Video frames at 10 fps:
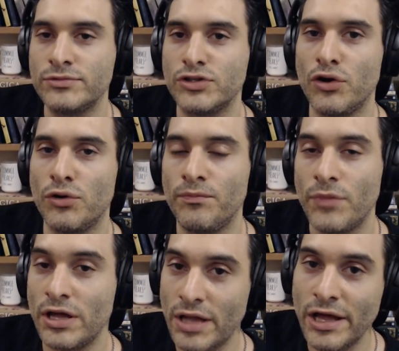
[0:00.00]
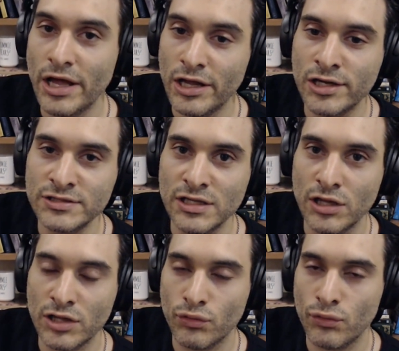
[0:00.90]
So I, I honestly
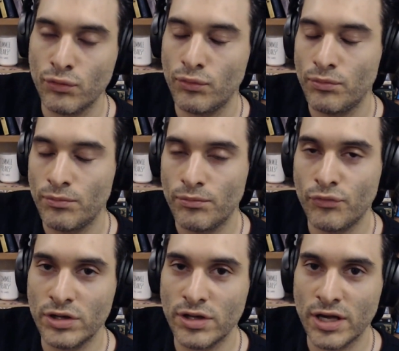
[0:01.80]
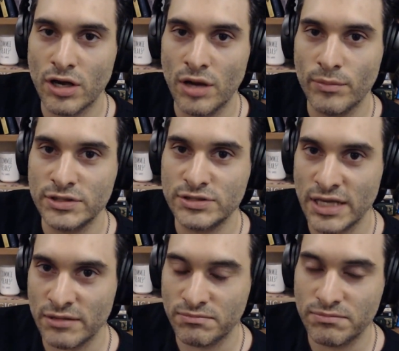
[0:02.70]
like do read their comments
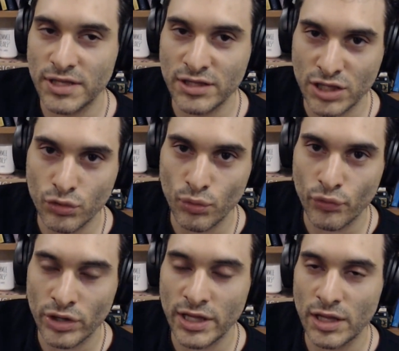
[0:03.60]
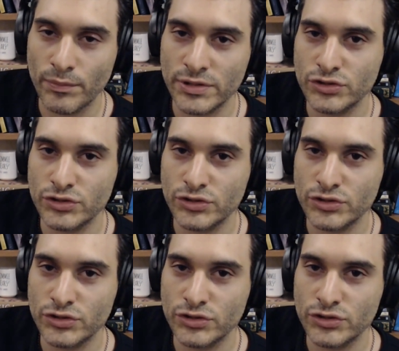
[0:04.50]
and they do really help me.